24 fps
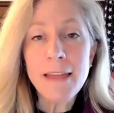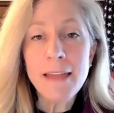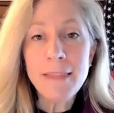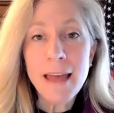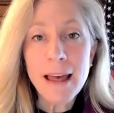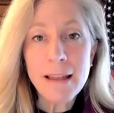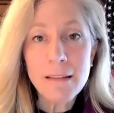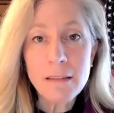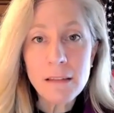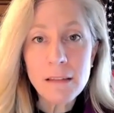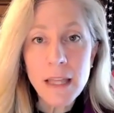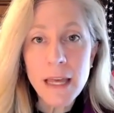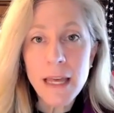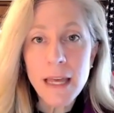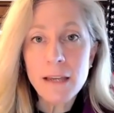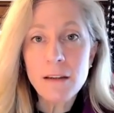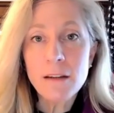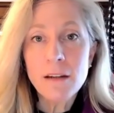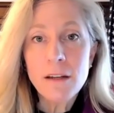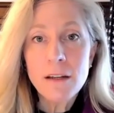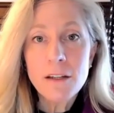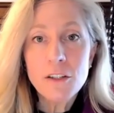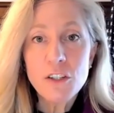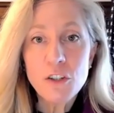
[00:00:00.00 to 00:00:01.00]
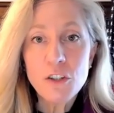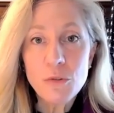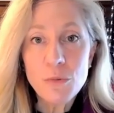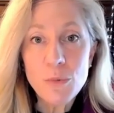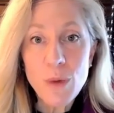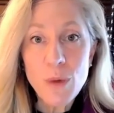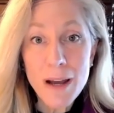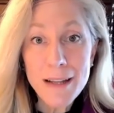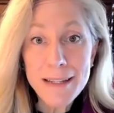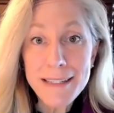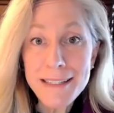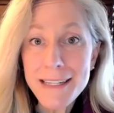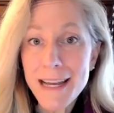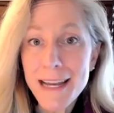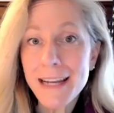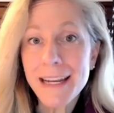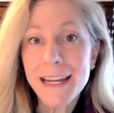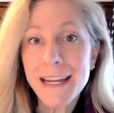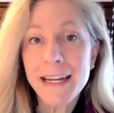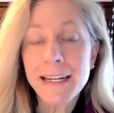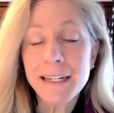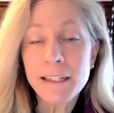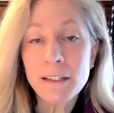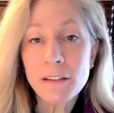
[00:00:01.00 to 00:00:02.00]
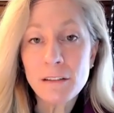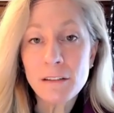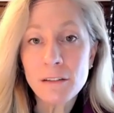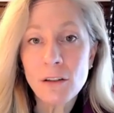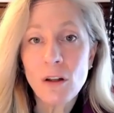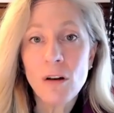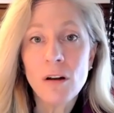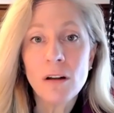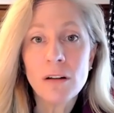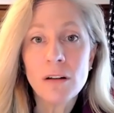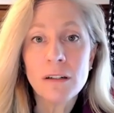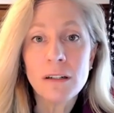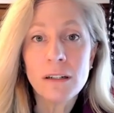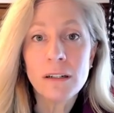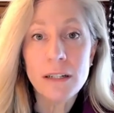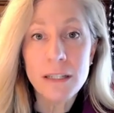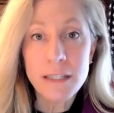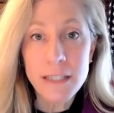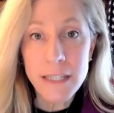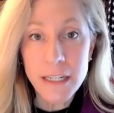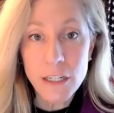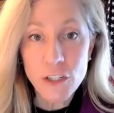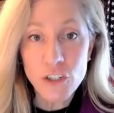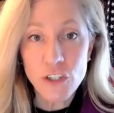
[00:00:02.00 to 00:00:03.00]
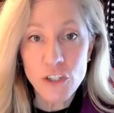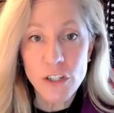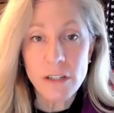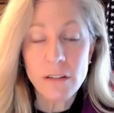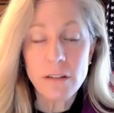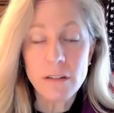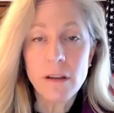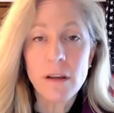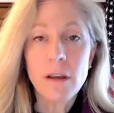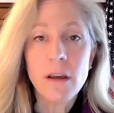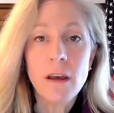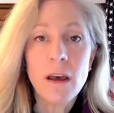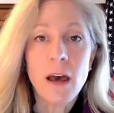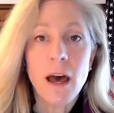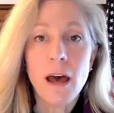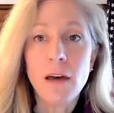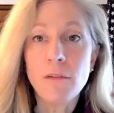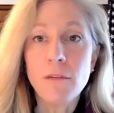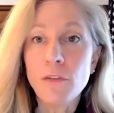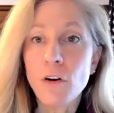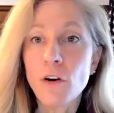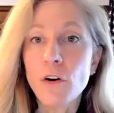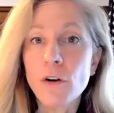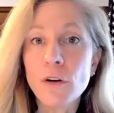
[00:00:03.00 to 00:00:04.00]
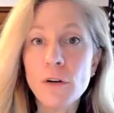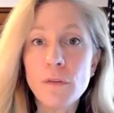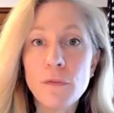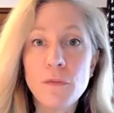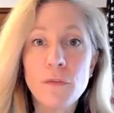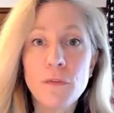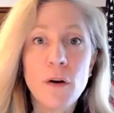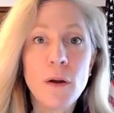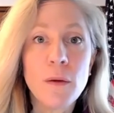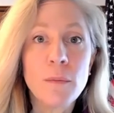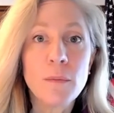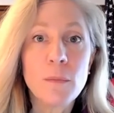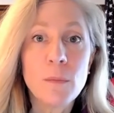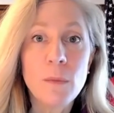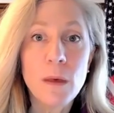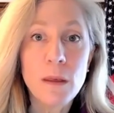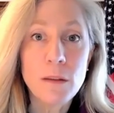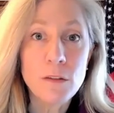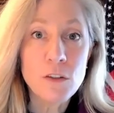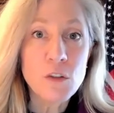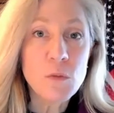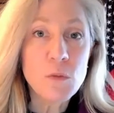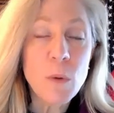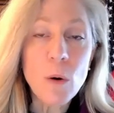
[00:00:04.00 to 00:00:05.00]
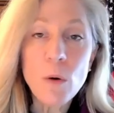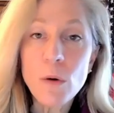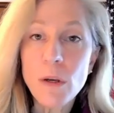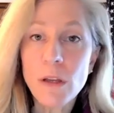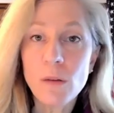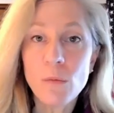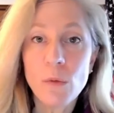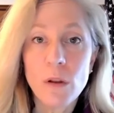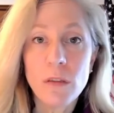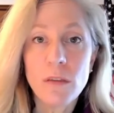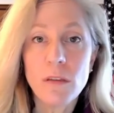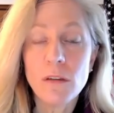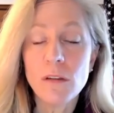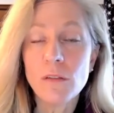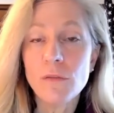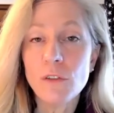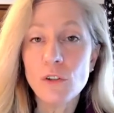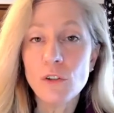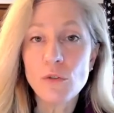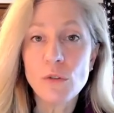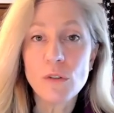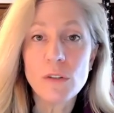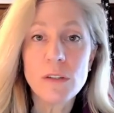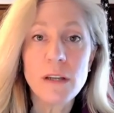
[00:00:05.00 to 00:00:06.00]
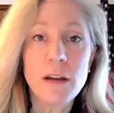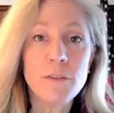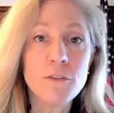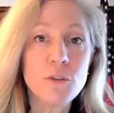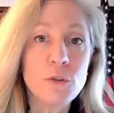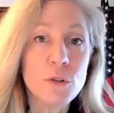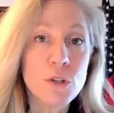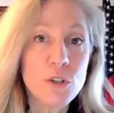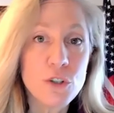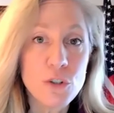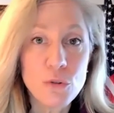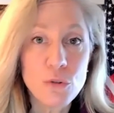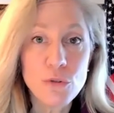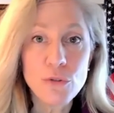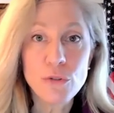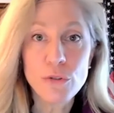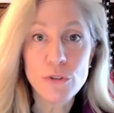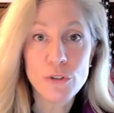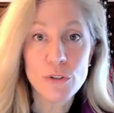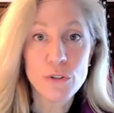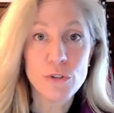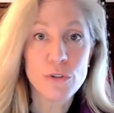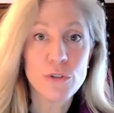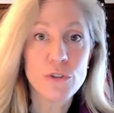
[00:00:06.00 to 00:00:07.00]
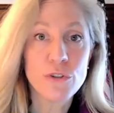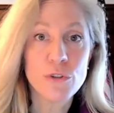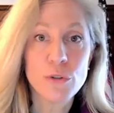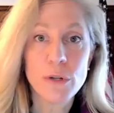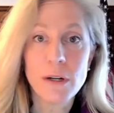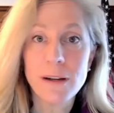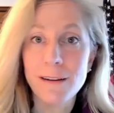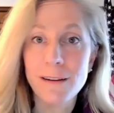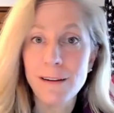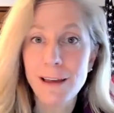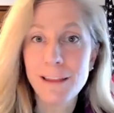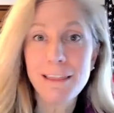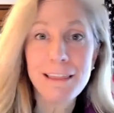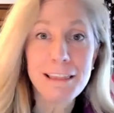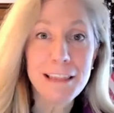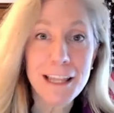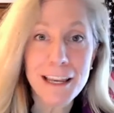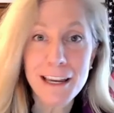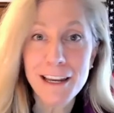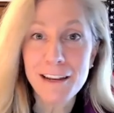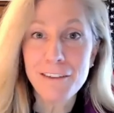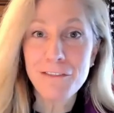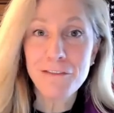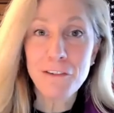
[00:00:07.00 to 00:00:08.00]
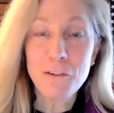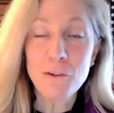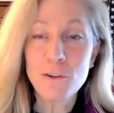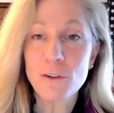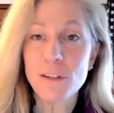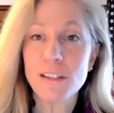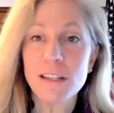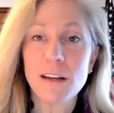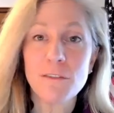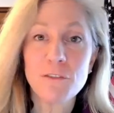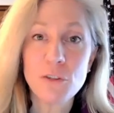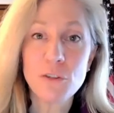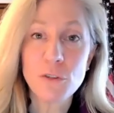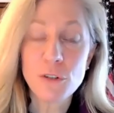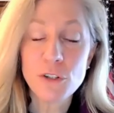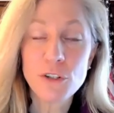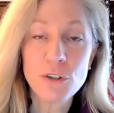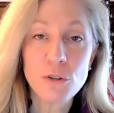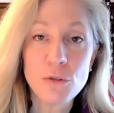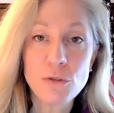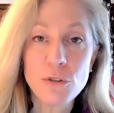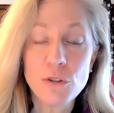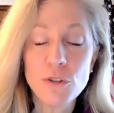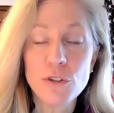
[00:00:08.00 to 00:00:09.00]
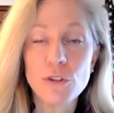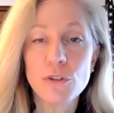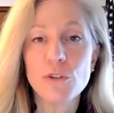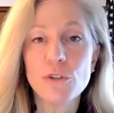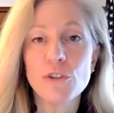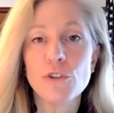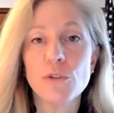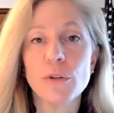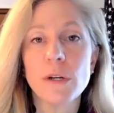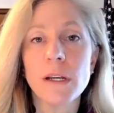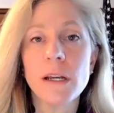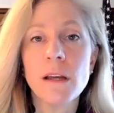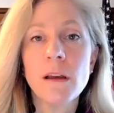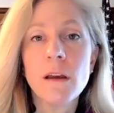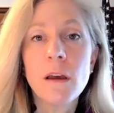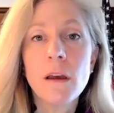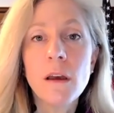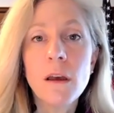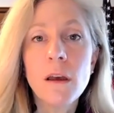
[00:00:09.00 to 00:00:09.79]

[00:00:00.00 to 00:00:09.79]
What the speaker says: and that led to a decade-long addiction. I've heard from and spoken with individuals after a shoulder surgery, athletic folks after a shoulder surgery